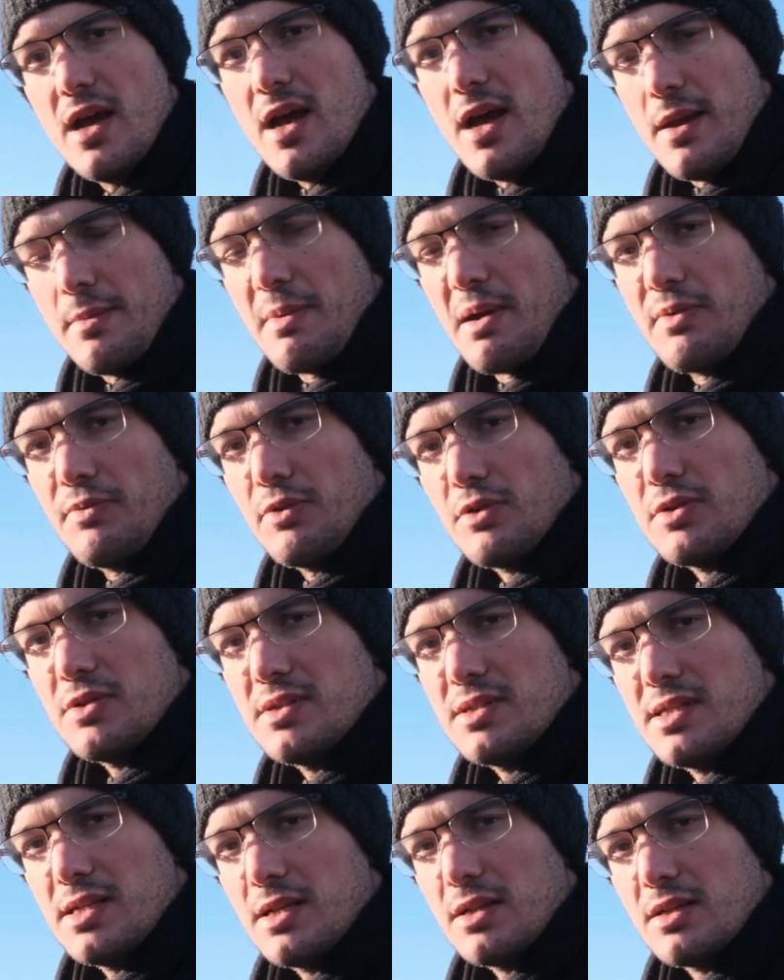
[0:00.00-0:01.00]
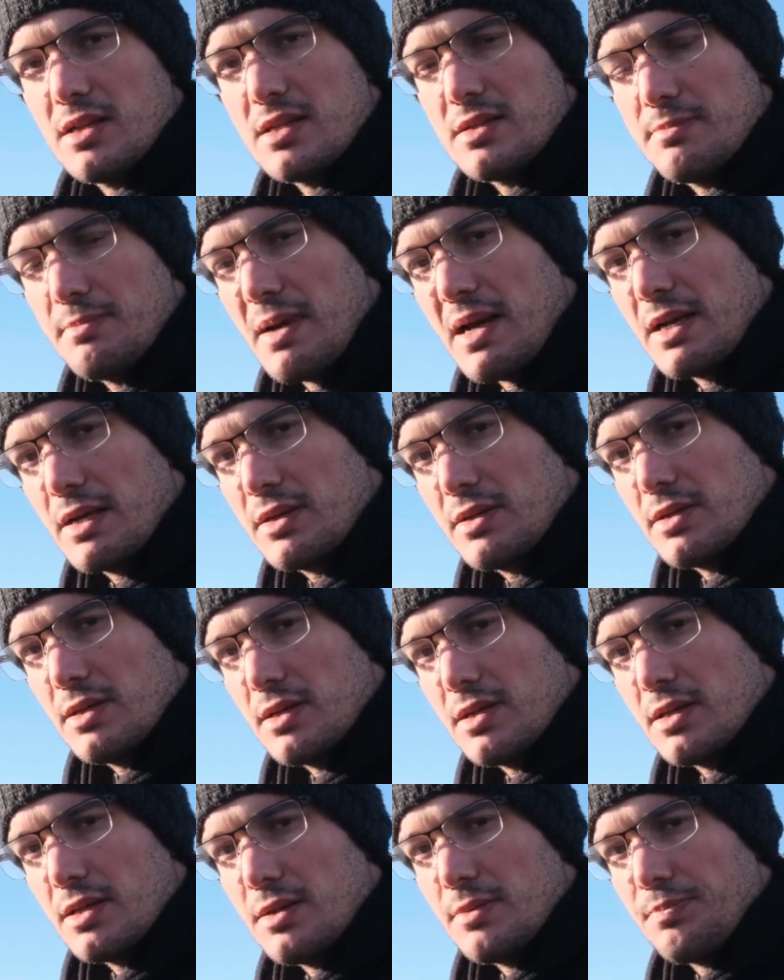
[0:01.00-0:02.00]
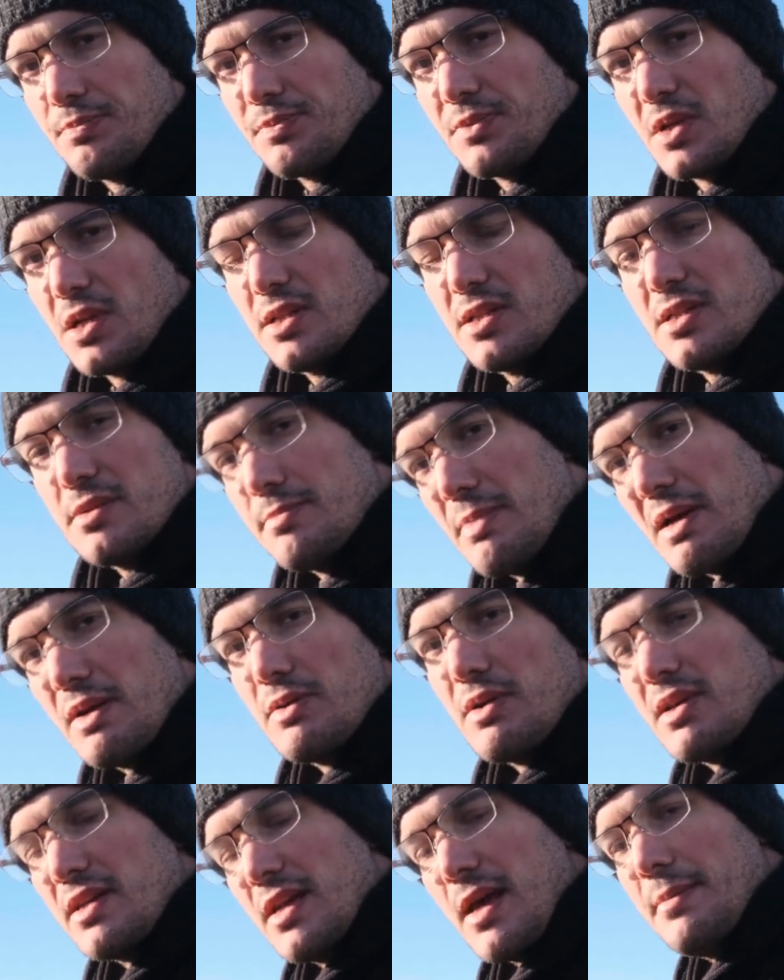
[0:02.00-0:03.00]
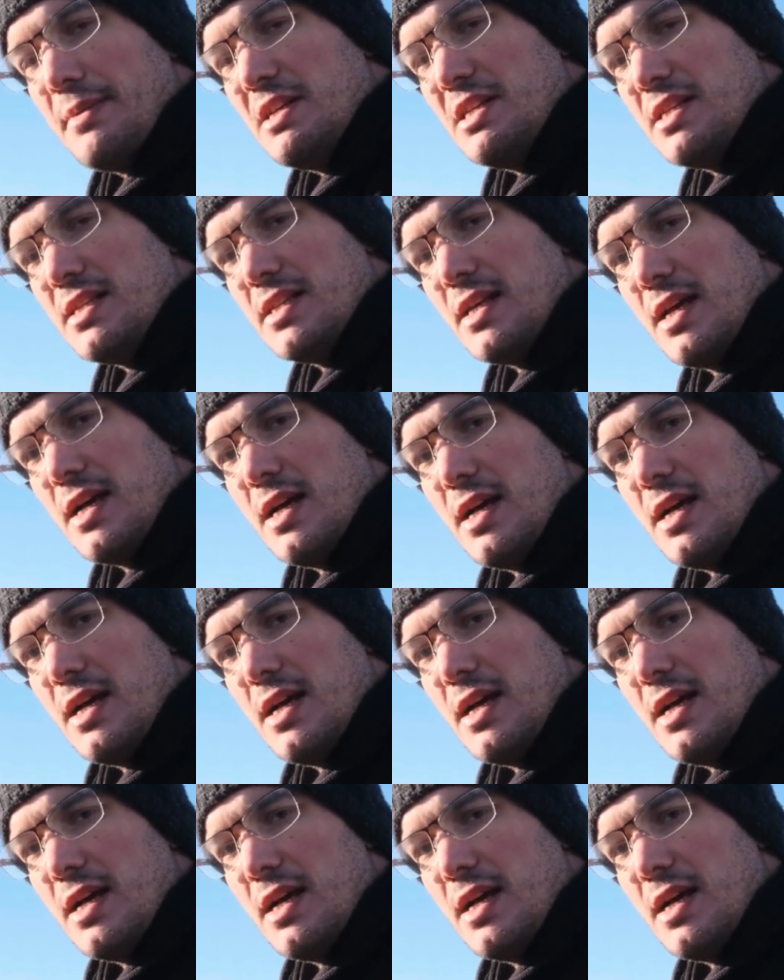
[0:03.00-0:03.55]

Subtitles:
And by focusing on this background cabins,